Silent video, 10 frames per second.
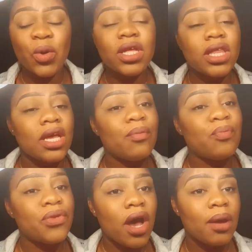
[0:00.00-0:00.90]
always
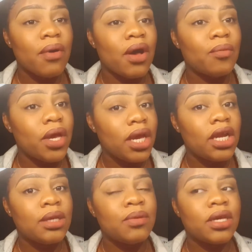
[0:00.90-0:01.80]
talking about
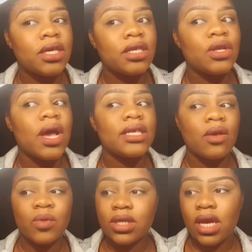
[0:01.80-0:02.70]
Haiti is because, you know, as
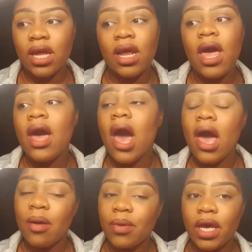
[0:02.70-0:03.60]
I was saying,
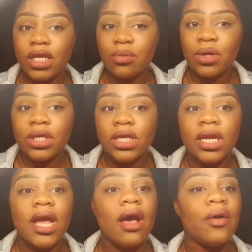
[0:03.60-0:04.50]
I am a Haitian
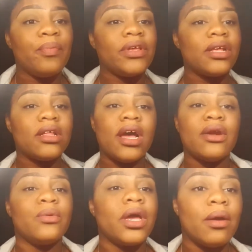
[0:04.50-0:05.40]
person. It's not
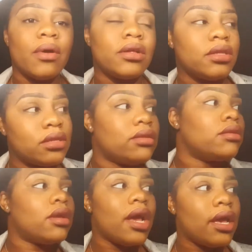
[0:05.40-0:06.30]
that I don't care about
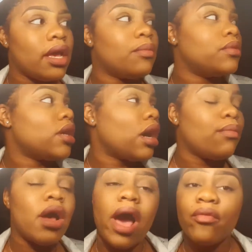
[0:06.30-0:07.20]
him
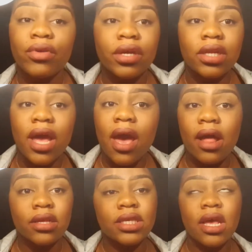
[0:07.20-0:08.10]
talking about Africa and
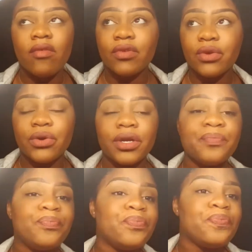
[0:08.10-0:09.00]
El
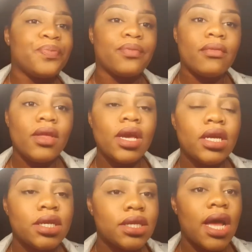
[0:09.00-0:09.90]
Salvador.
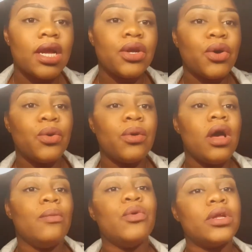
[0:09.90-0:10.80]
It's just that I know
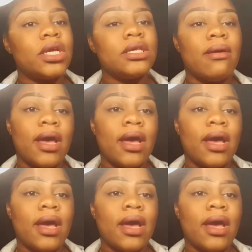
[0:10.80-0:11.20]
more things